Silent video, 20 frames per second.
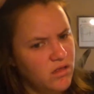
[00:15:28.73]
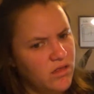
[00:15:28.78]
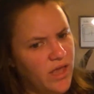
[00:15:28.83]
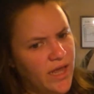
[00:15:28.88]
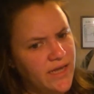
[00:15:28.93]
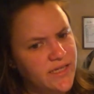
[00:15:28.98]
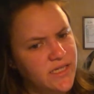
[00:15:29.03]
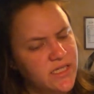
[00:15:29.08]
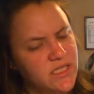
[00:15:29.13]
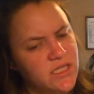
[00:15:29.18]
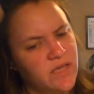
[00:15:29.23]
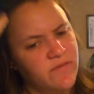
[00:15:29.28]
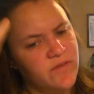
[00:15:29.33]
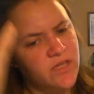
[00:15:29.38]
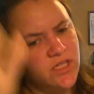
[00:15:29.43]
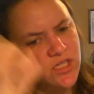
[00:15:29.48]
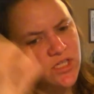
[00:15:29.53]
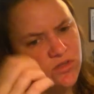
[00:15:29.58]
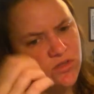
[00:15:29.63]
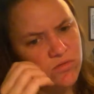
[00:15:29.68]

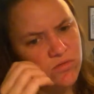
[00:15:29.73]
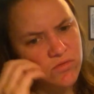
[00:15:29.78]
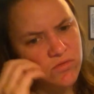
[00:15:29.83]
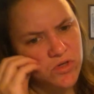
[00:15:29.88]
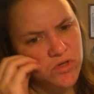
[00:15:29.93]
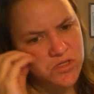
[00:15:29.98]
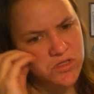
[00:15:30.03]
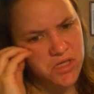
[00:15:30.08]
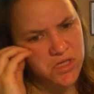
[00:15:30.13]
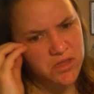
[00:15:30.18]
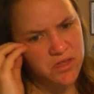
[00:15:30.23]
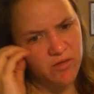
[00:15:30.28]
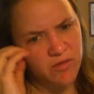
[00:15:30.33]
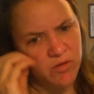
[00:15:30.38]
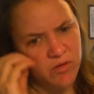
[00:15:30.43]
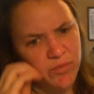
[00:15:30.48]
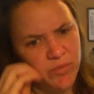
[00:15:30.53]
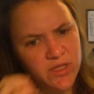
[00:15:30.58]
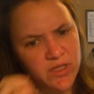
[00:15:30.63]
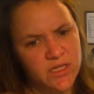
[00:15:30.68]
1872. Looks like they
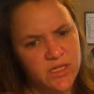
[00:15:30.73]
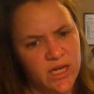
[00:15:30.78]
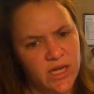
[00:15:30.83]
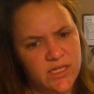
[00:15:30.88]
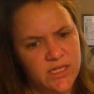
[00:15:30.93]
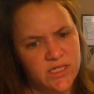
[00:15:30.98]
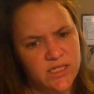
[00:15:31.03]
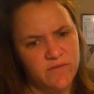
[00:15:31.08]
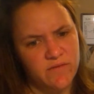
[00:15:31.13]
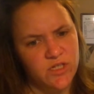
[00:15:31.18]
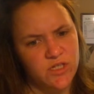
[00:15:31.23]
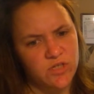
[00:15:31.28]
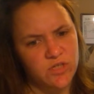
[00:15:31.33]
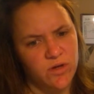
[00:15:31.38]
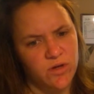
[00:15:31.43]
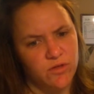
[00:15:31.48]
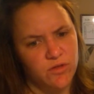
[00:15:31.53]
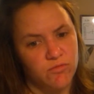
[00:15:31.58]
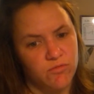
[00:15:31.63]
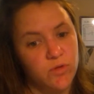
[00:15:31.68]
were built in 1872
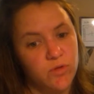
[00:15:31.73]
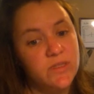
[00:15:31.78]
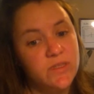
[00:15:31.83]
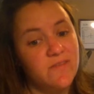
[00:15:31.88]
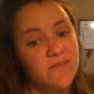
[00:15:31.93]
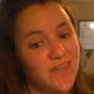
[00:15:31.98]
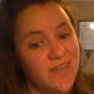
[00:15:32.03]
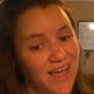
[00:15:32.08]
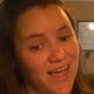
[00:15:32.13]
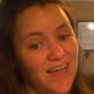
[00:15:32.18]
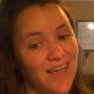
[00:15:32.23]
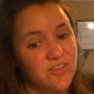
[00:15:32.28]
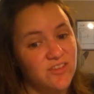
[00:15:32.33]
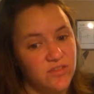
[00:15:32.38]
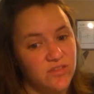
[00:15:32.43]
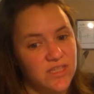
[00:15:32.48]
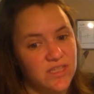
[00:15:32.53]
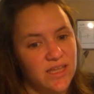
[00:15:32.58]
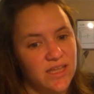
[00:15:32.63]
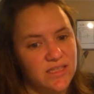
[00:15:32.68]
on the ruins of a castle.
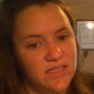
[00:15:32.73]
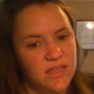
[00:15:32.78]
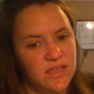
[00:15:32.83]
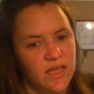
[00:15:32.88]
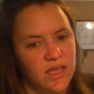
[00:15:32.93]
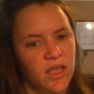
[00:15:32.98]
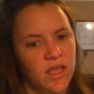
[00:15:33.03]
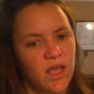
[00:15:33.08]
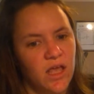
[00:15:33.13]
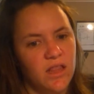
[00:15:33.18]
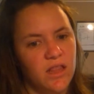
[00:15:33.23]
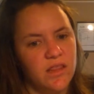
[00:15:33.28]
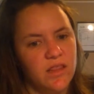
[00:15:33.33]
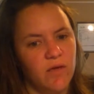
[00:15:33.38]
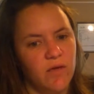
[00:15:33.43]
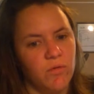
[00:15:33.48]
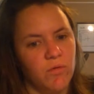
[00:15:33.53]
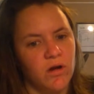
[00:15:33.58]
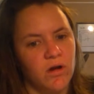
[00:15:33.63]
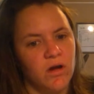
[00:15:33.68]
See, that's the thing. They
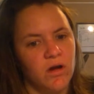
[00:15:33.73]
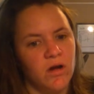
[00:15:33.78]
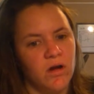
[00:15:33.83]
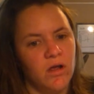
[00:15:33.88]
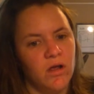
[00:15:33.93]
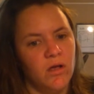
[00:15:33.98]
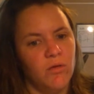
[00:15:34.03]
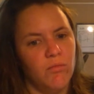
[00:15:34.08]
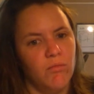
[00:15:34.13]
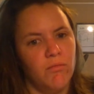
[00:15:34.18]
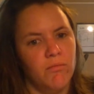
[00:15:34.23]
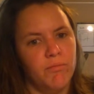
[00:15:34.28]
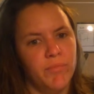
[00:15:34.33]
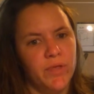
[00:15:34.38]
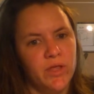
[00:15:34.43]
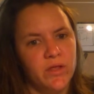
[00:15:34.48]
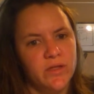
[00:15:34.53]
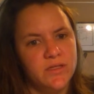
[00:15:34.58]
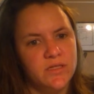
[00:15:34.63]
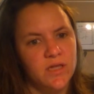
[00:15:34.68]
were
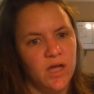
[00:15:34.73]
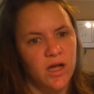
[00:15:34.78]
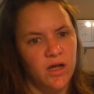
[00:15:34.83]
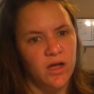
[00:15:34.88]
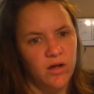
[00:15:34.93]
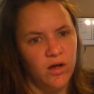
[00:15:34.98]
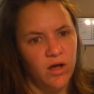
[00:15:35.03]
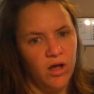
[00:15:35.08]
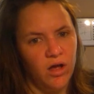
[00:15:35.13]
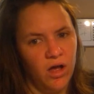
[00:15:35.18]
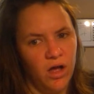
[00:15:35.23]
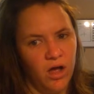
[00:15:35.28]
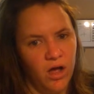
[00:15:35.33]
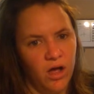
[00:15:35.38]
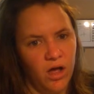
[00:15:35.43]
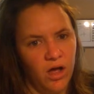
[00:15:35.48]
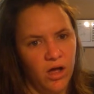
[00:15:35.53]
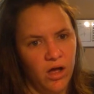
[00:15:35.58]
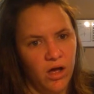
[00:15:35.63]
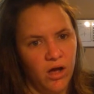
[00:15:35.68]
built
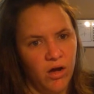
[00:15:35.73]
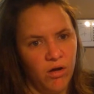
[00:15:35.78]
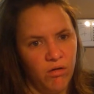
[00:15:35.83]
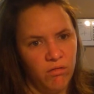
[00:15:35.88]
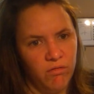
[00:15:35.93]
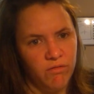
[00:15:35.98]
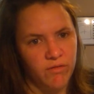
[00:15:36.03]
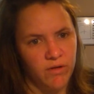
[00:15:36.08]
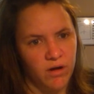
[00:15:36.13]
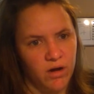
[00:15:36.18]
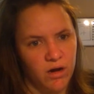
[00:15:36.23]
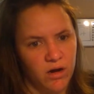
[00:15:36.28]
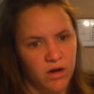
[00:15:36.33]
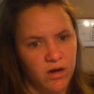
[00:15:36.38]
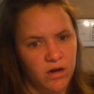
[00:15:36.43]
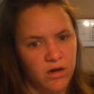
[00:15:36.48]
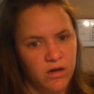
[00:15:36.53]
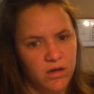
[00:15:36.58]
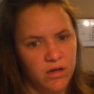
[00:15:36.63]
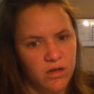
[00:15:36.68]

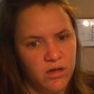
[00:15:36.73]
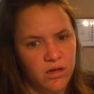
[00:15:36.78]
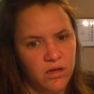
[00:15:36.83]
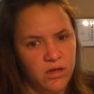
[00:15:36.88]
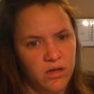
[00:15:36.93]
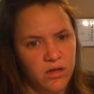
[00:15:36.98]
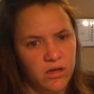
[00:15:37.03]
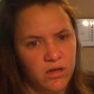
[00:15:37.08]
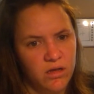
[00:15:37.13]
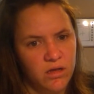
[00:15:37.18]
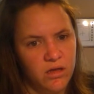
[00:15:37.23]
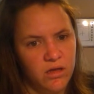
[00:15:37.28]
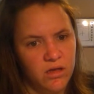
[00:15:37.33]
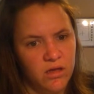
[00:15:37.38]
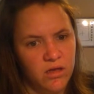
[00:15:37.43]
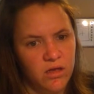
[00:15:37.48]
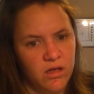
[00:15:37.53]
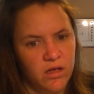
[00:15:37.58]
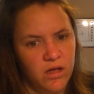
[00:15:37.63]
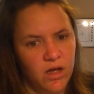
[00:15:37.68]
over
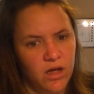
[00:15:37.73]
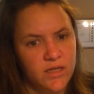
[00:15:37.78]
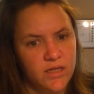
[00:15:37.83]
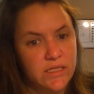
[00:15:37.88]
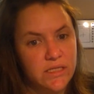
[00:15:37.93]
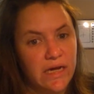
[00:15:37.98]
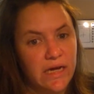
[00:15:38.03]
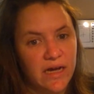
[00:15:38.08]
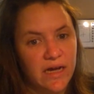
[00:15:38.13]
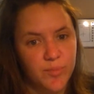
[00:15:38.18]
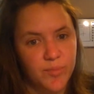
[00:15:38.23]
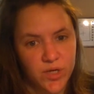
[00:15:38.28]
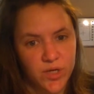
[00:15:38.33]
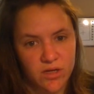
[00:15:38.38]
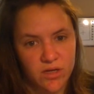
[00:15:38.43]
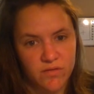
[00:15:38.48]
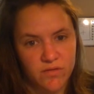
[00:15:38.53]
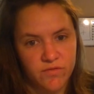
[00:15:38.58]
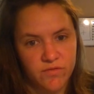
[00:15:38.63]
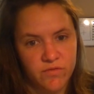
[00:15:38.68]
on top
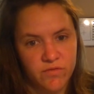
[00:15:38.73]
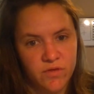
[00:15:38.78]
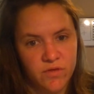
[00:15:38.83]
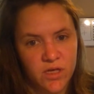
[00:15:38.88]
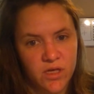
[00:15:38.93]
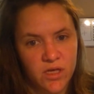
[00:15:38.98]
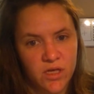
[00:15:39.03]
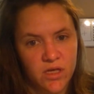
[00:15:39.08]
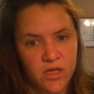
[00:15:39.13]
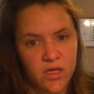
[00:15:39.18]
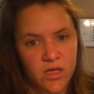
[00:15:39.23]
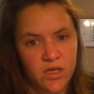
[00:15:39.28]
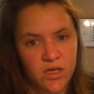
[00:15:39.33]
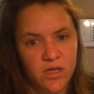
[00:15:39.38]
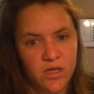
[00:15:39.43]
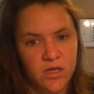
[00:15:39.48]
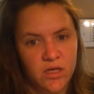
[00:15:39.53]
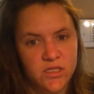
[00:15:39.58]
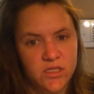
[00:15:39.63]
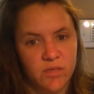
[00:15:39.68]
of
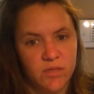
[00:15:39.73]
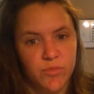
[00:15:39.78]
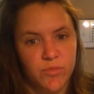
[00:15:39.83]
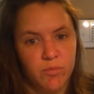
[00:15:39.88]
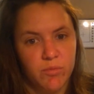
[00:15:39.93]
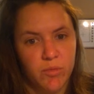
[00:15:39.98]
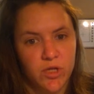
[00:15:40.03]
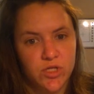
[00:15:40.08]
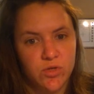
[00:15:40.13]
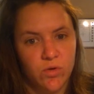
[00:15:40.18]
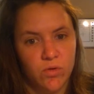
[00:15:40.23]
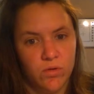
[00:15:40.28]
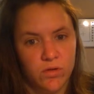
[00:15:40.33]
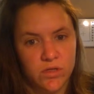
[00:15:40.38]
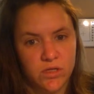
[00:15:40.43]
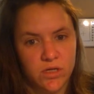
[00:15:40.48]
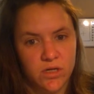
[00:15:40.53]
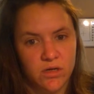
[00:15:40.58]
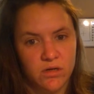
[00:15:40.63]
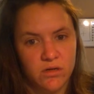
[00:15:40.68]
something much
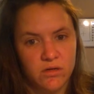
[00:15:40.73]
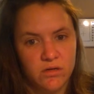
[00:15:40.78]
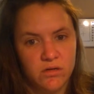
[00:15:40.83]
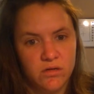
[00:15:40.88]
older.